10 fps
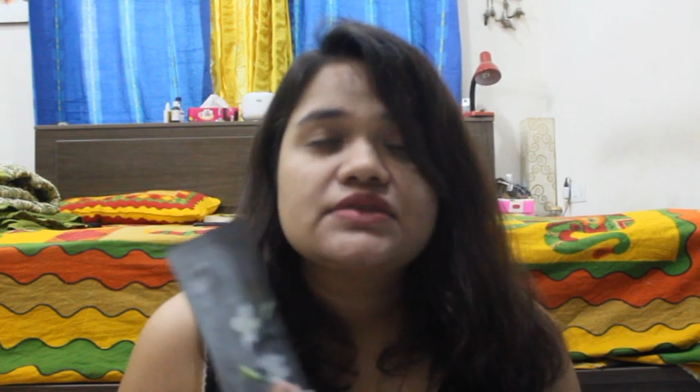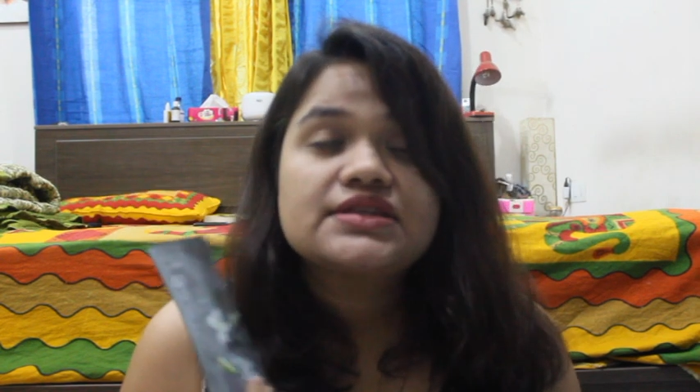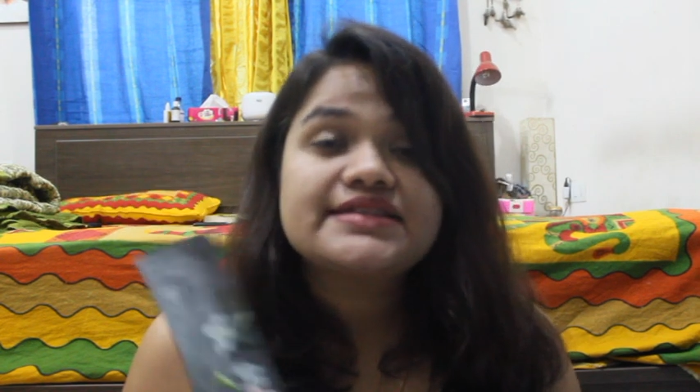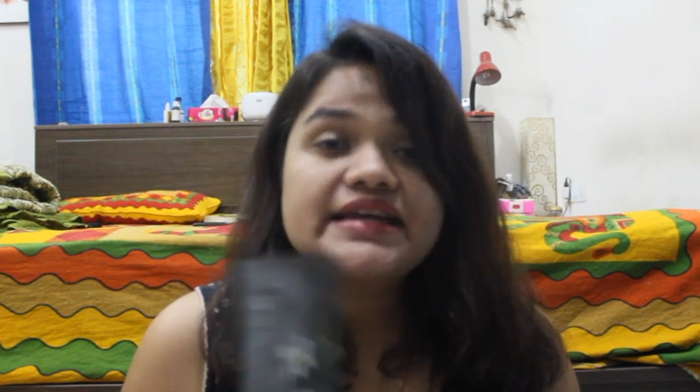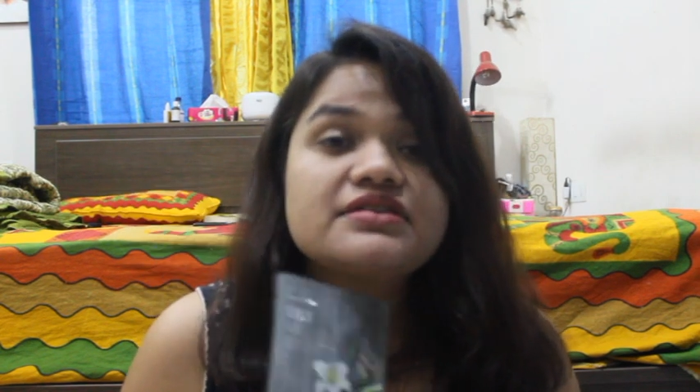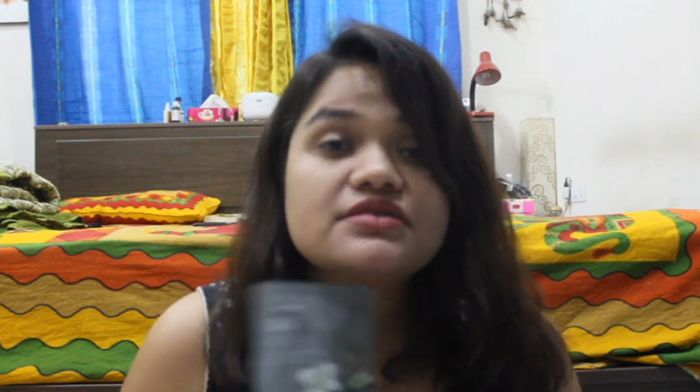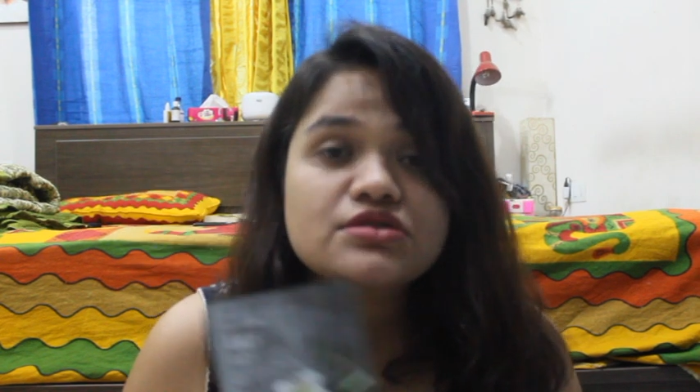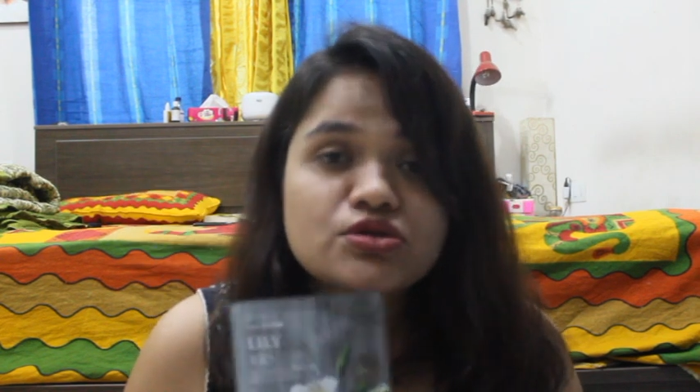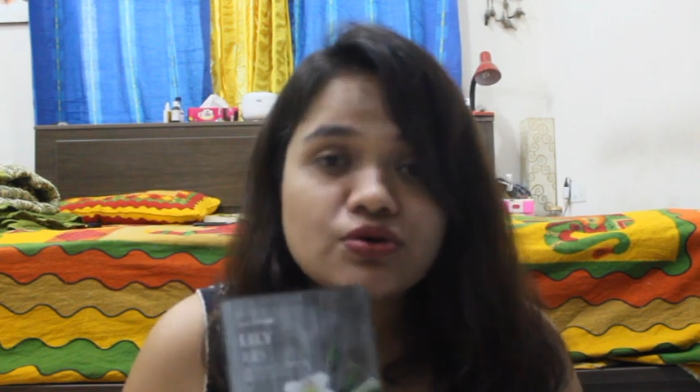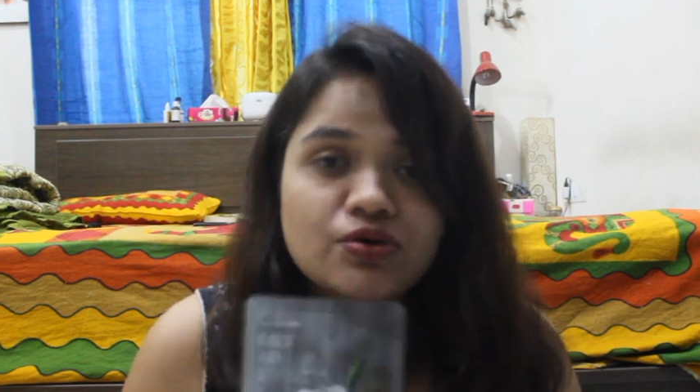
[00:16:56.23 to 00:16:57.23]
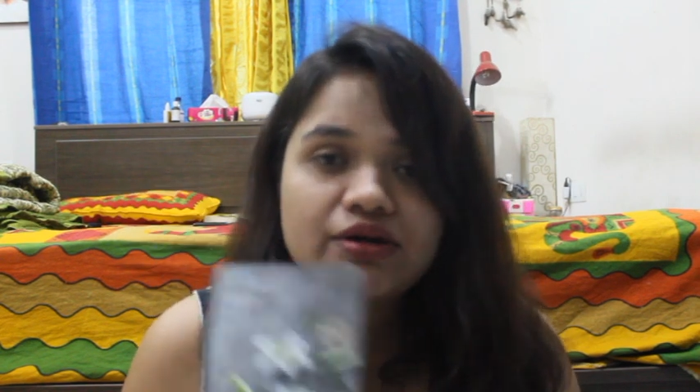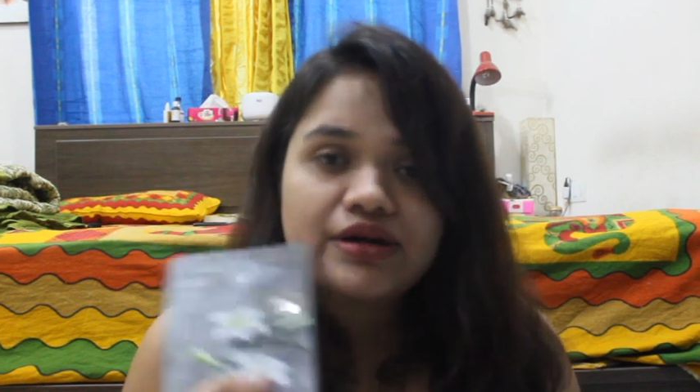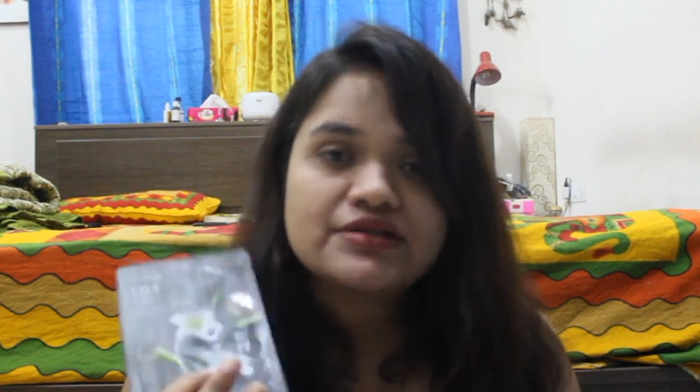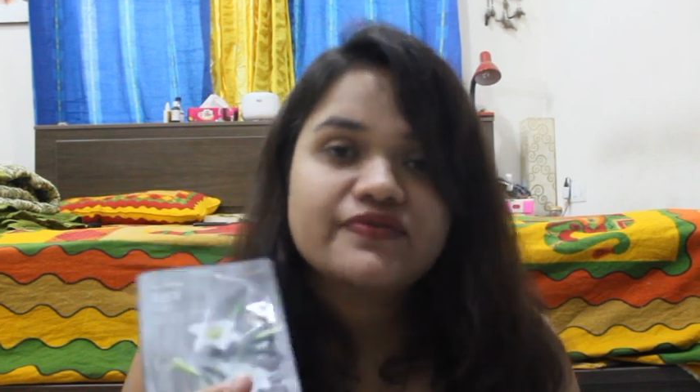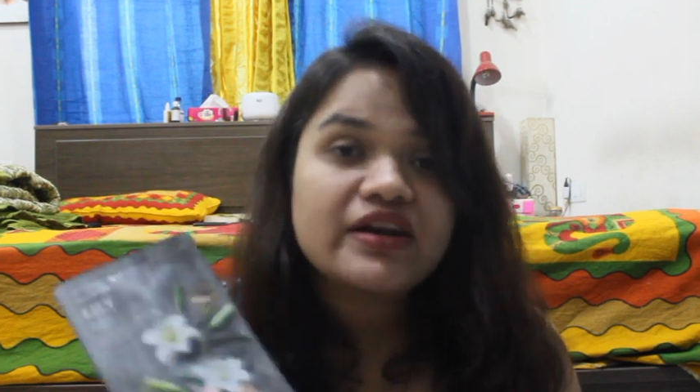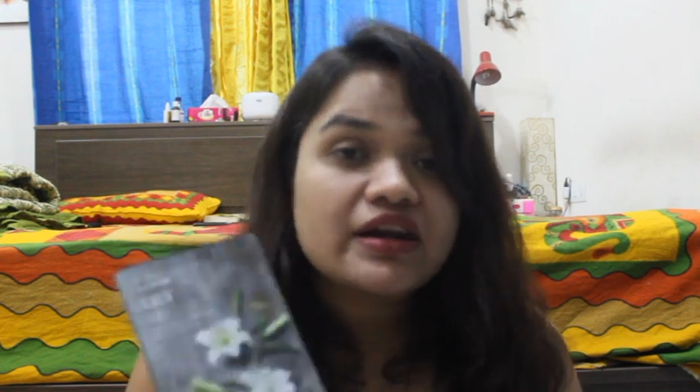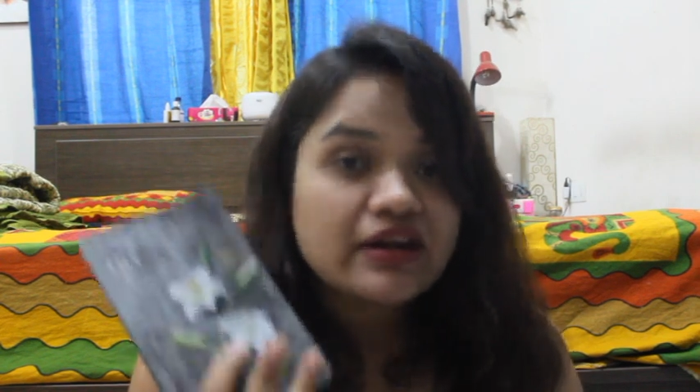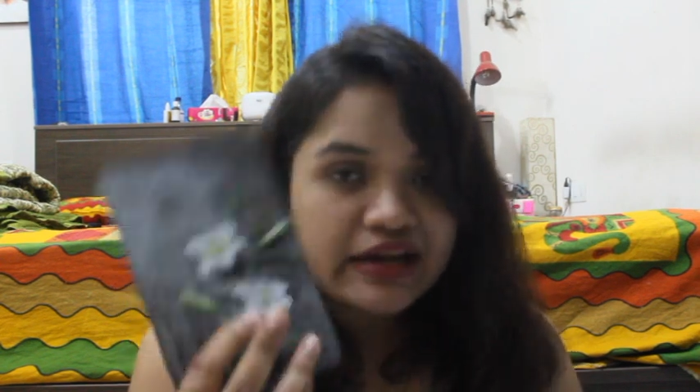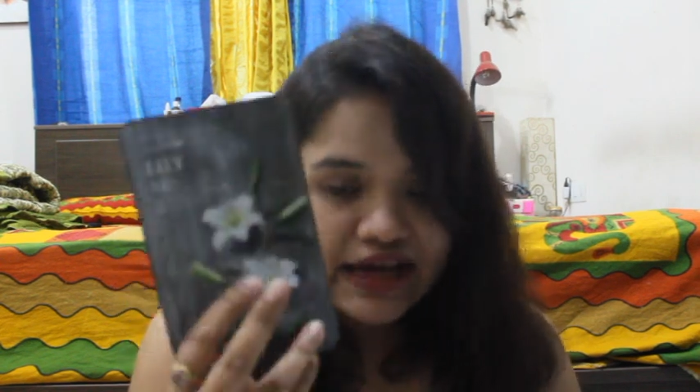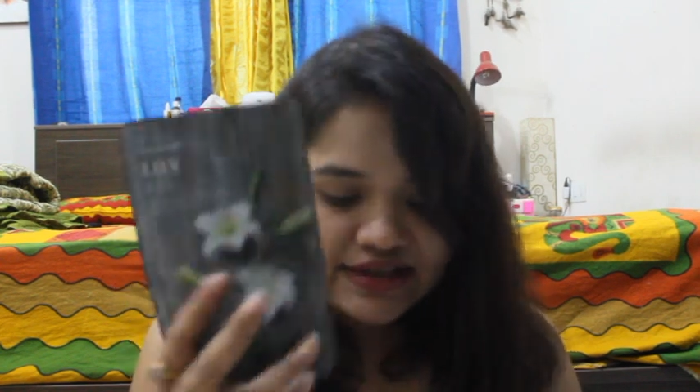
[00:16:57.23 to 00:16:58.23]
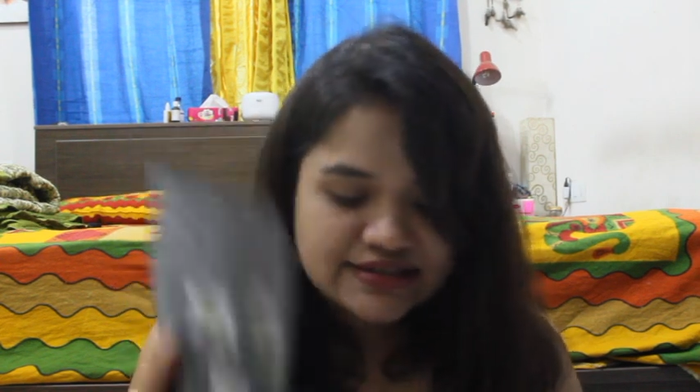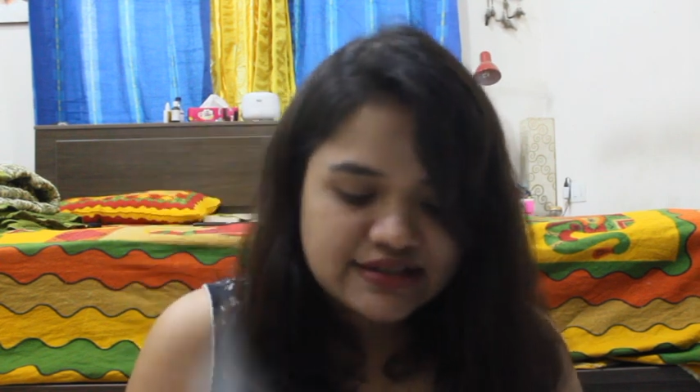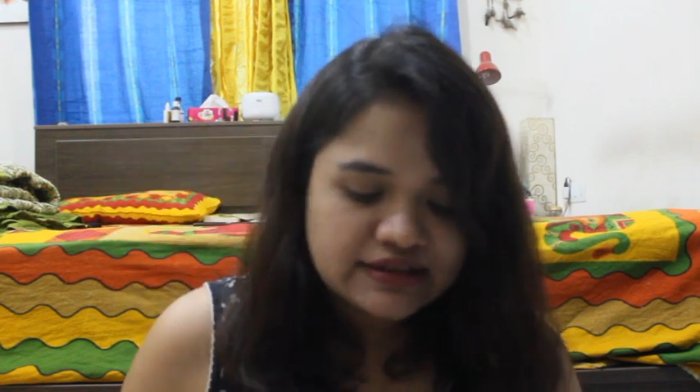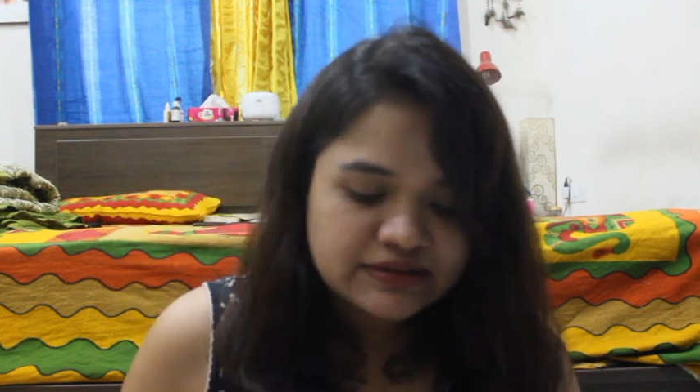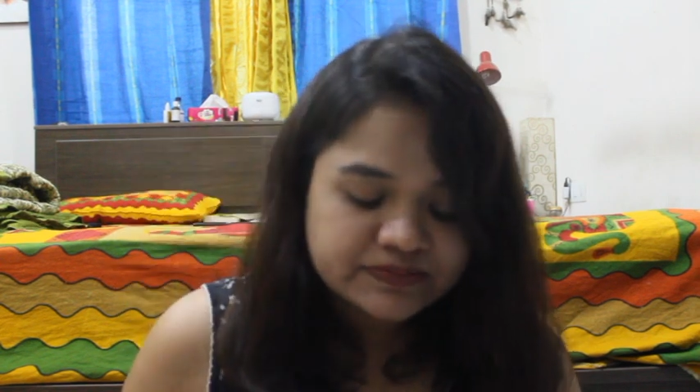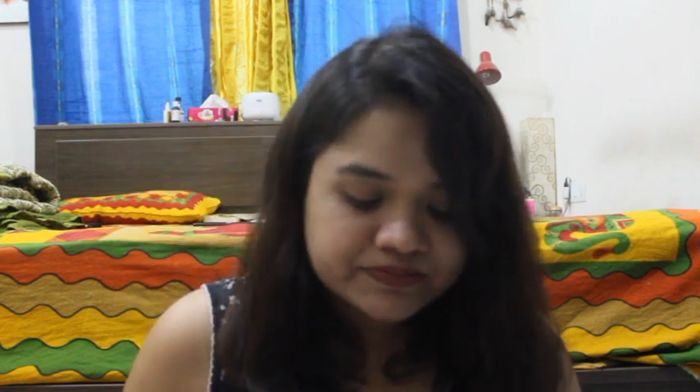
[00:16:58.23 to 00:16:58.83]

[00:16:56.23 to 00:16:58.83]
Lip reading: the scent is so good, it's very relaxing.